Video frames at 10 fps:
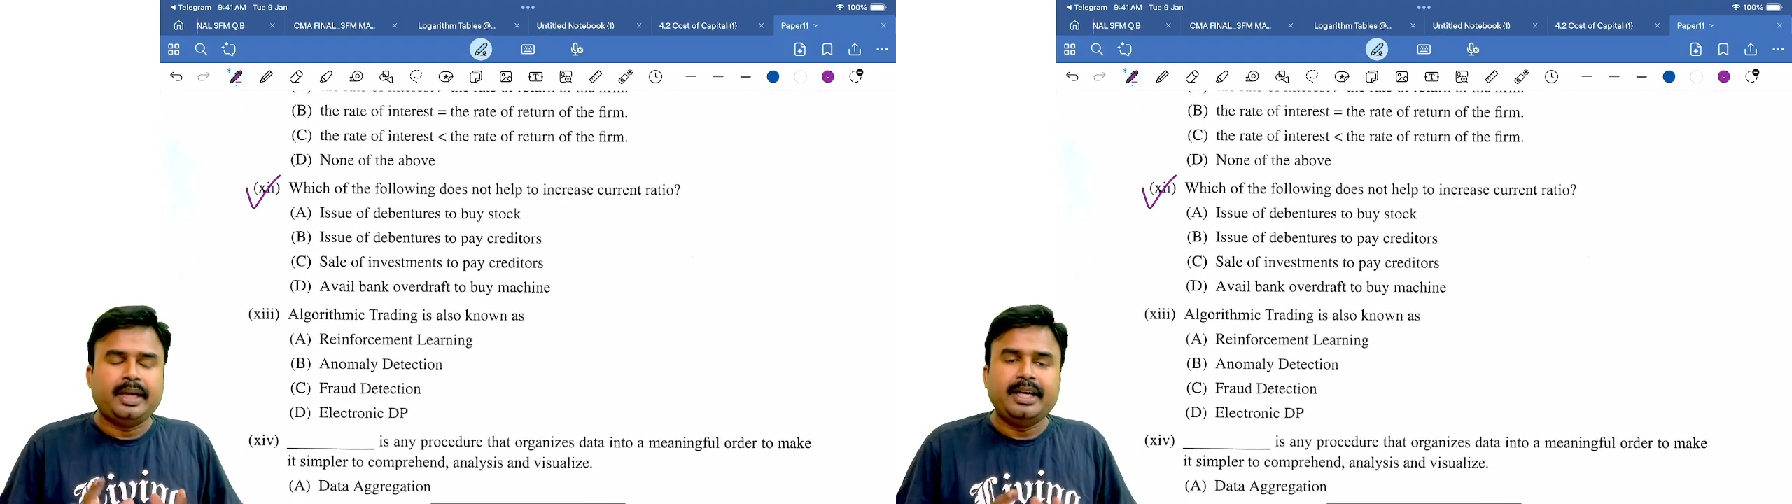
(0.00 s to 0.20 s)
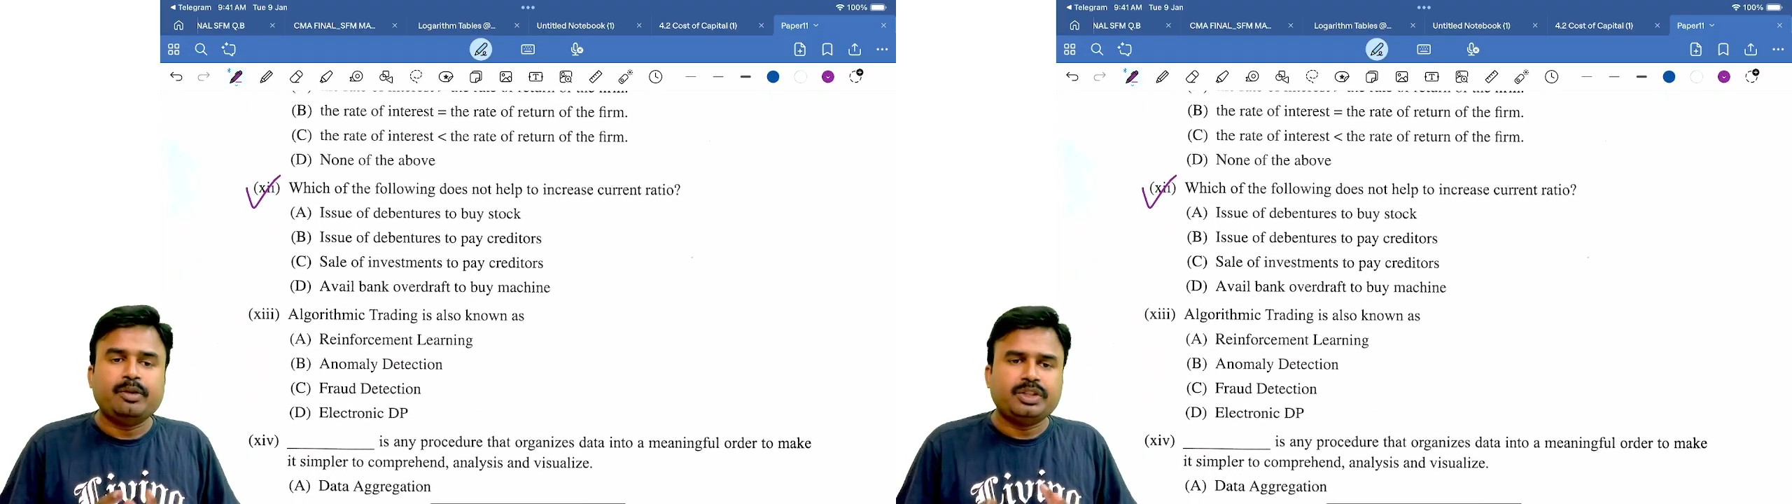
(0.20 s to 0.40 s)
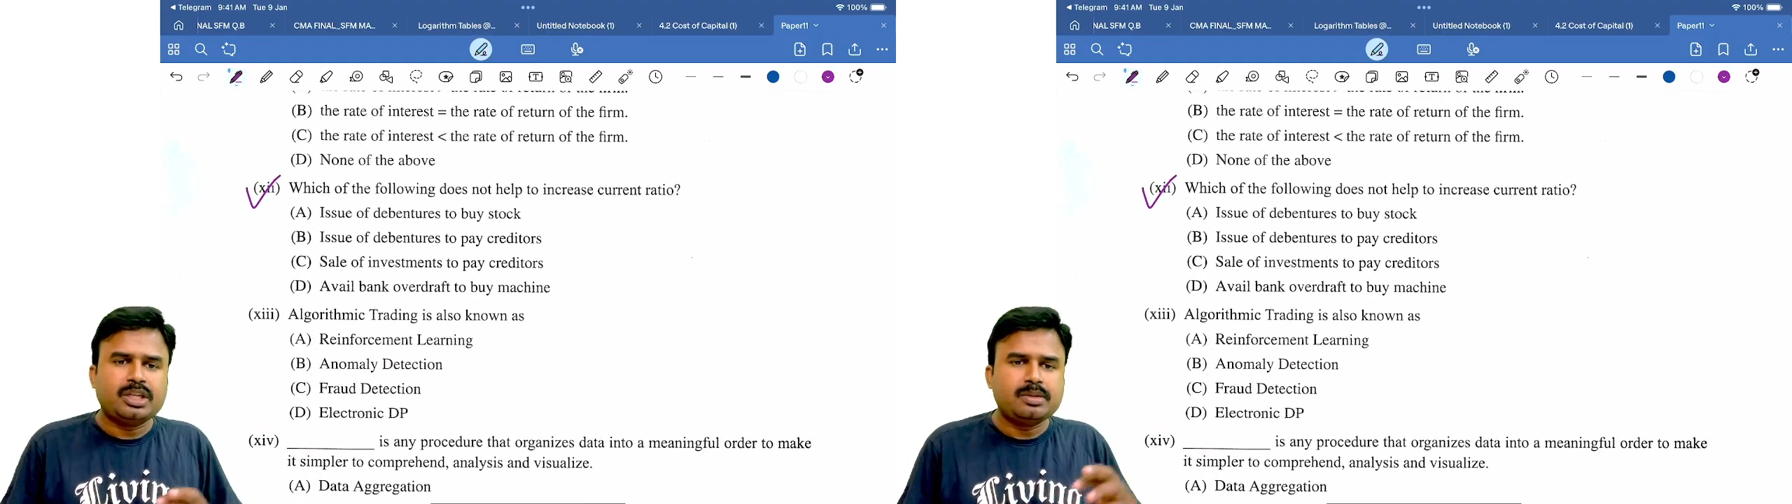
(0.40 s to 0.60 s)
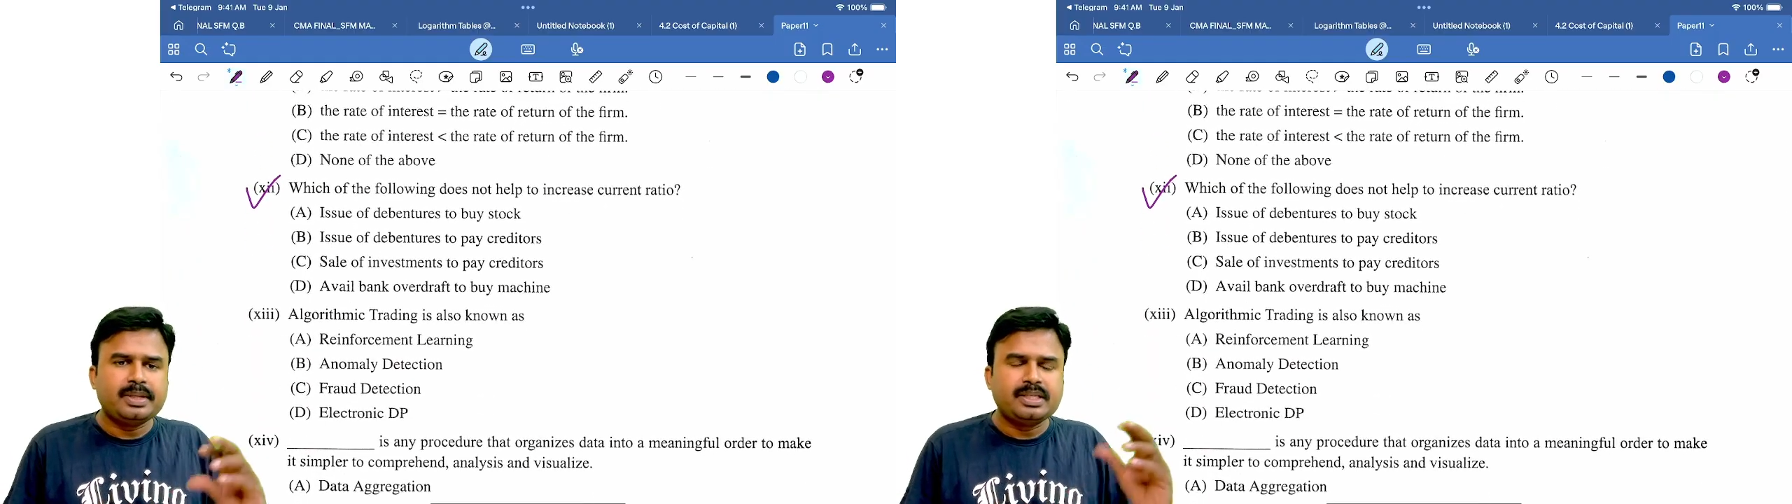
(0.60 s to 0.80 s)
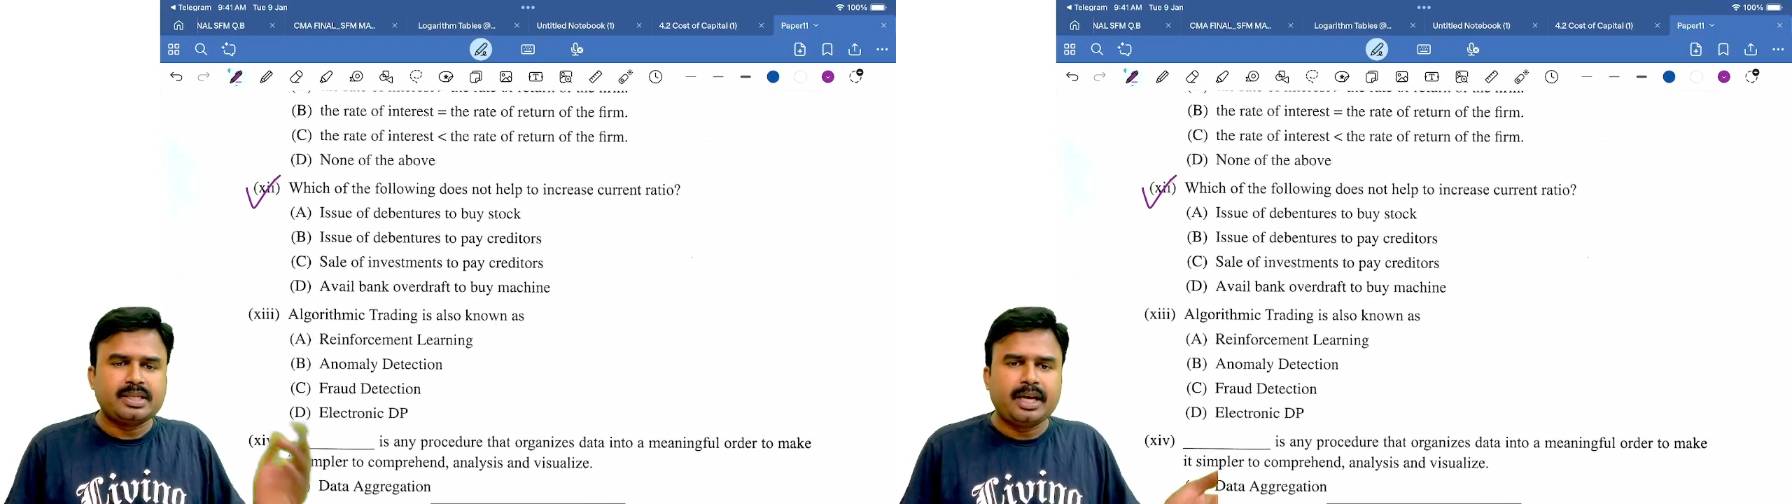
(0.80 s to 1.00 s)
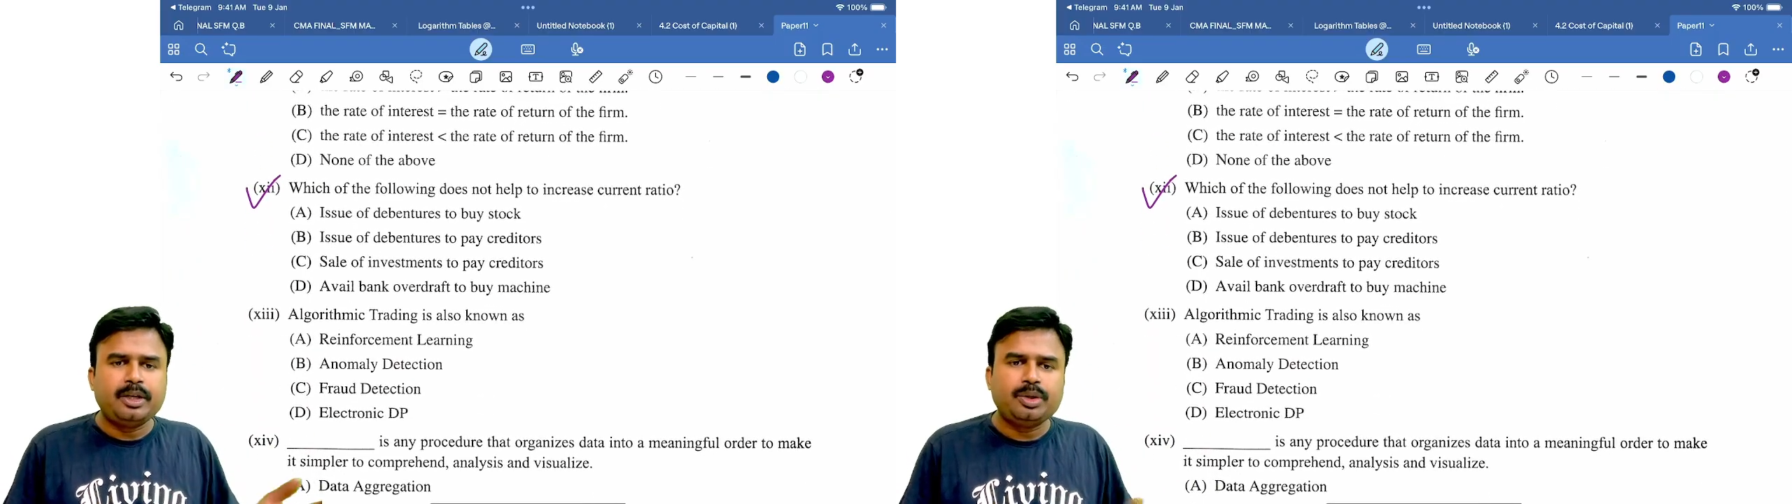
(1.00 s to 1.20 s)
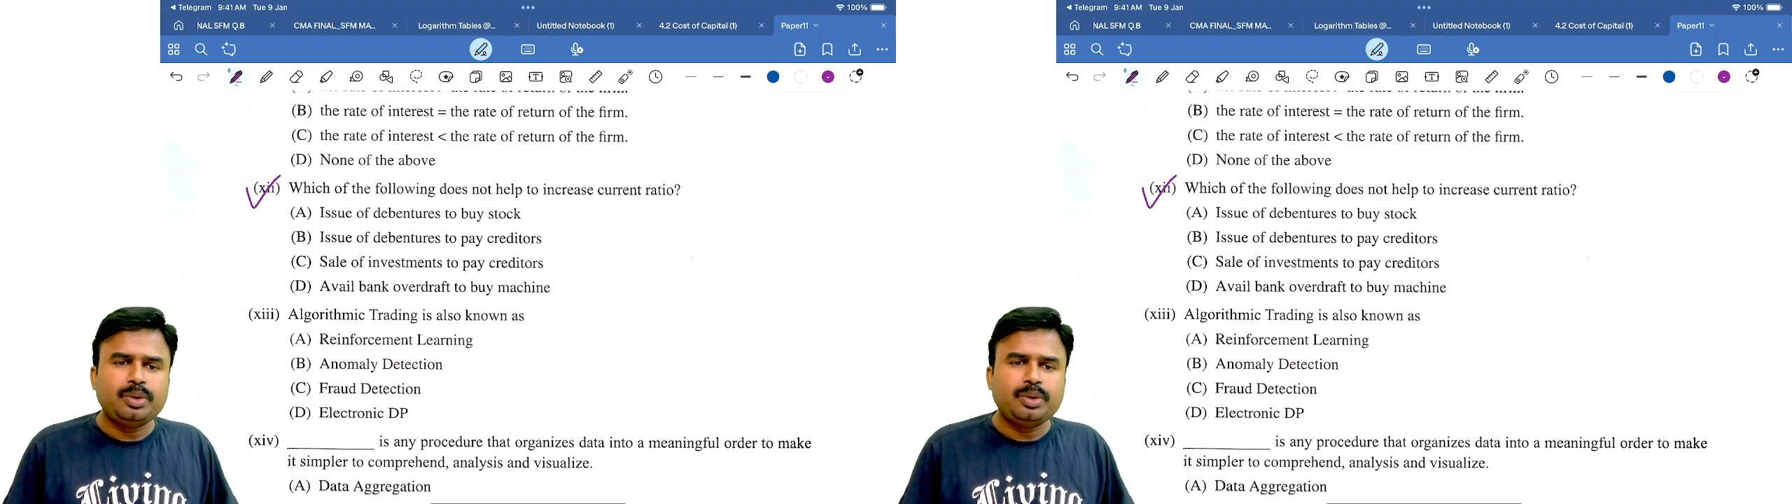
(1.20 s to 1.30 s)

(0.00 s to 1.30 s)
10 questions means 10 into